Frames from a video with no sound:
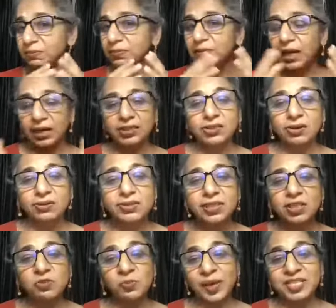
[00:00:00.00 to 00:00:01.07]
And
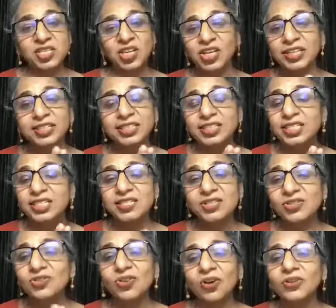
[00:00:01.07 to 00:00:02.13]
toxic masculinity is
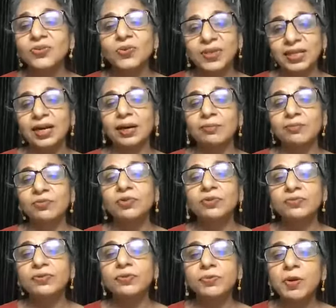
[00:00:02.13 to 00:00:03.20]
not only harmful
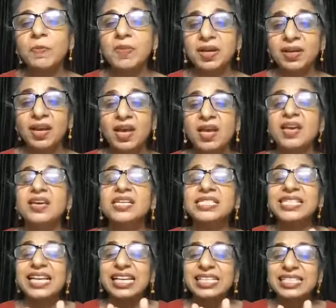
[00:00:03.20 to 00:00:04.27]
for women, it's
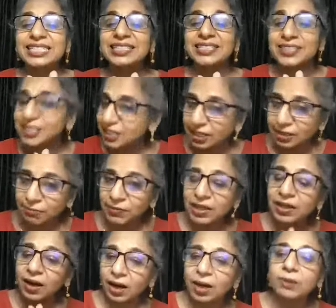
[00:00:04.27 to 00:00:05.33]
extremely
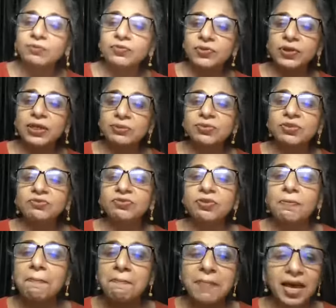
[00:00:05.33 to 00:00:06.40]
harmful even for
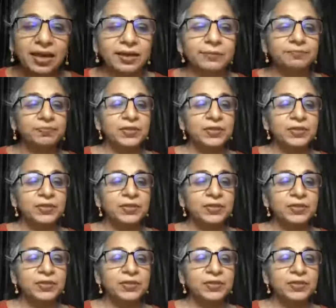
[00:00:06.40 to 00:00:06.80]
men.